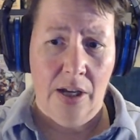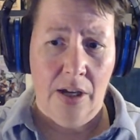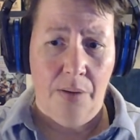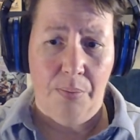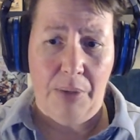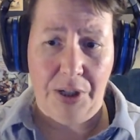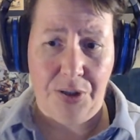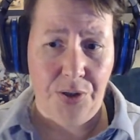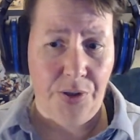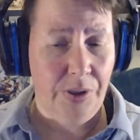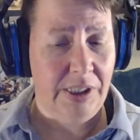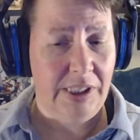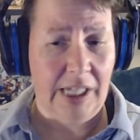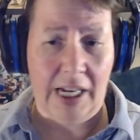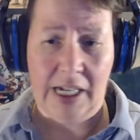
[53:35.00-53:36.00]
My druid
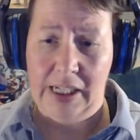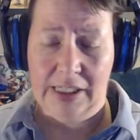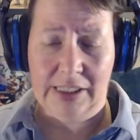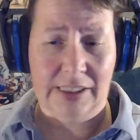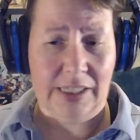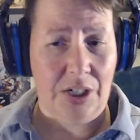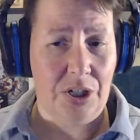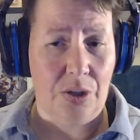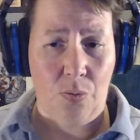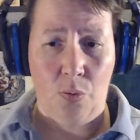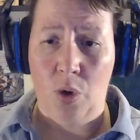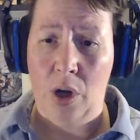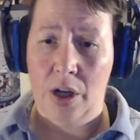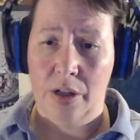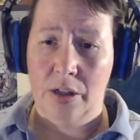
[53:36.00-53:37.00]
said in session
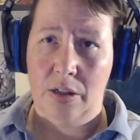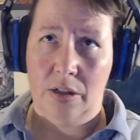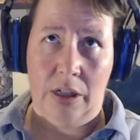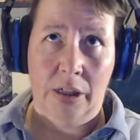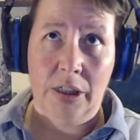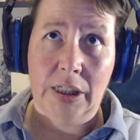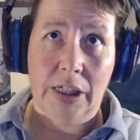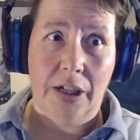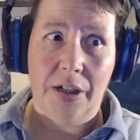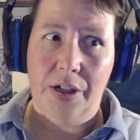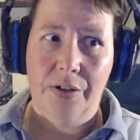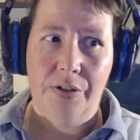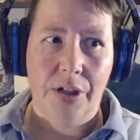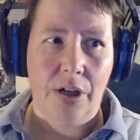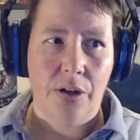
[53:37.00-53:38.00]
1, nearly a
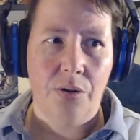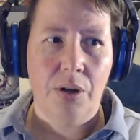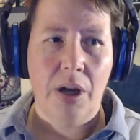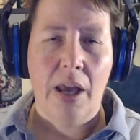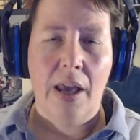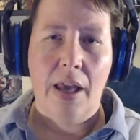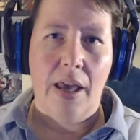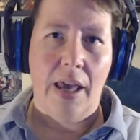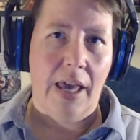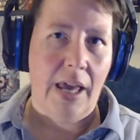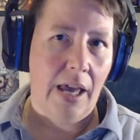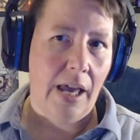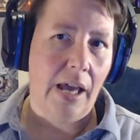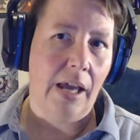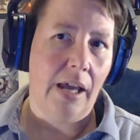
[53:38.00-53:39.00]
year ago,
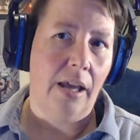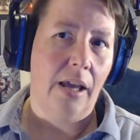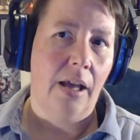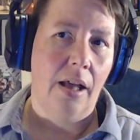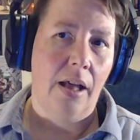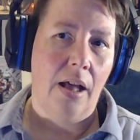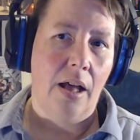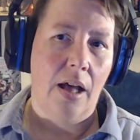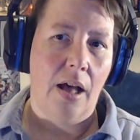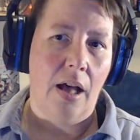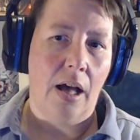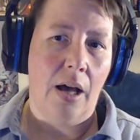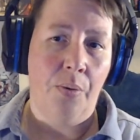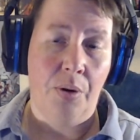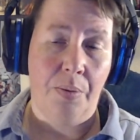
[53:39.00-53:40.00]
hey,
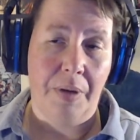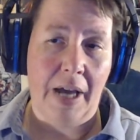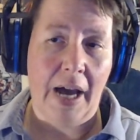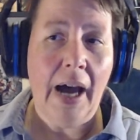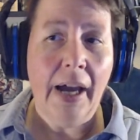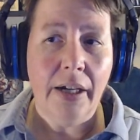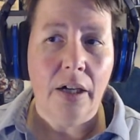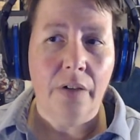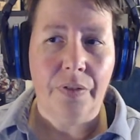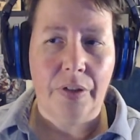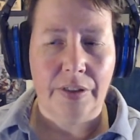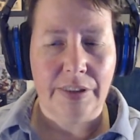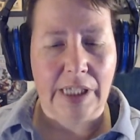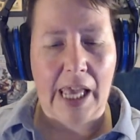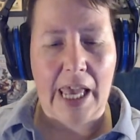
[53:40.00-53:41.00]
I want to be a high elf. And I
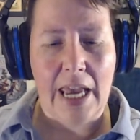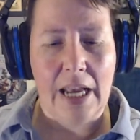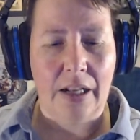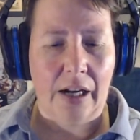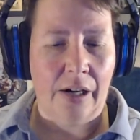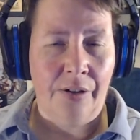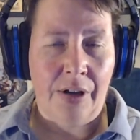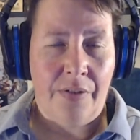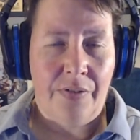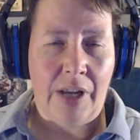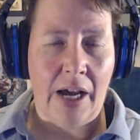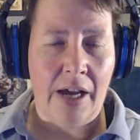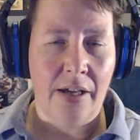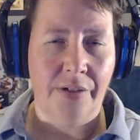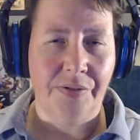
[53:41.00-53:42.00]
was like, hey, I don't have any
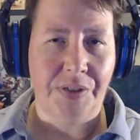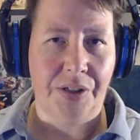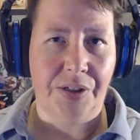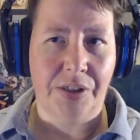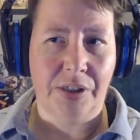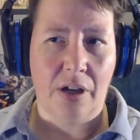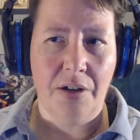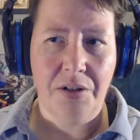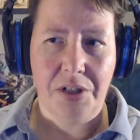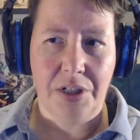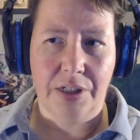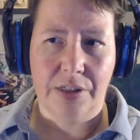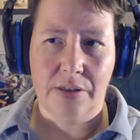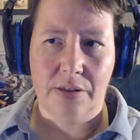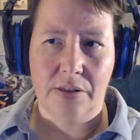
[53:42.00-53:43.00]
high elves on this
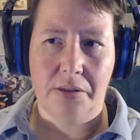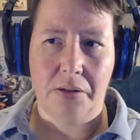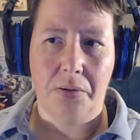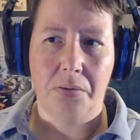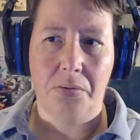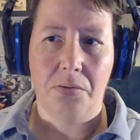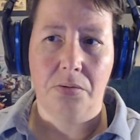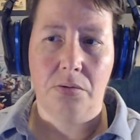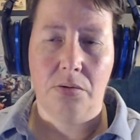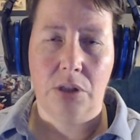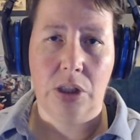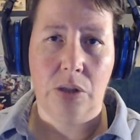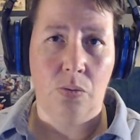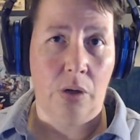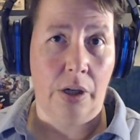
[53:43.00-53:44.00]
continent. So do
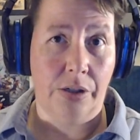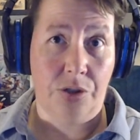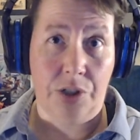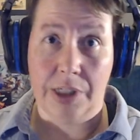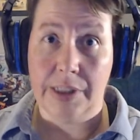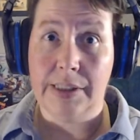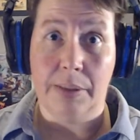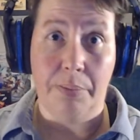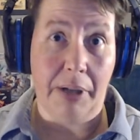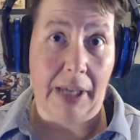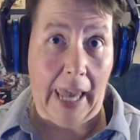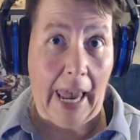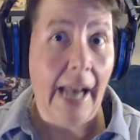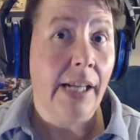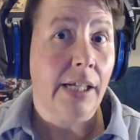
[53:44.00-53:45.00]
you want just the
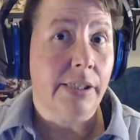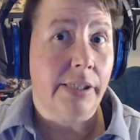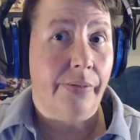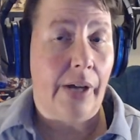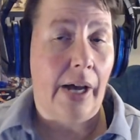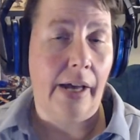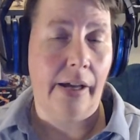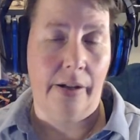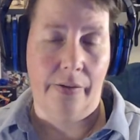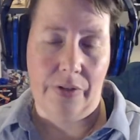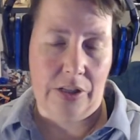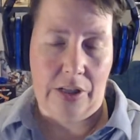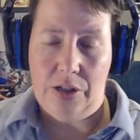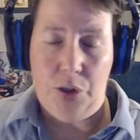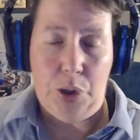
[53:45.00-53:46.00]
mechanics of a high elf and
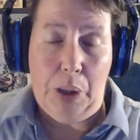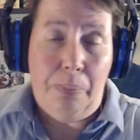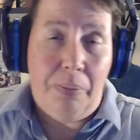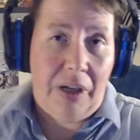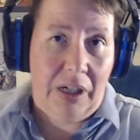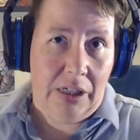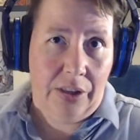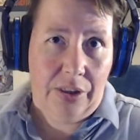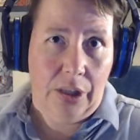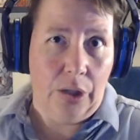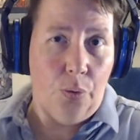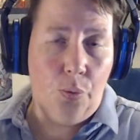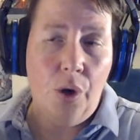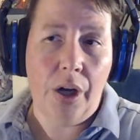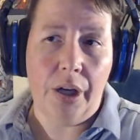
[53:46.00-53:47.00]
then you can be anything you
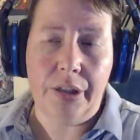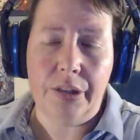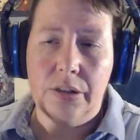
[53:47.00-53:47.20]
want?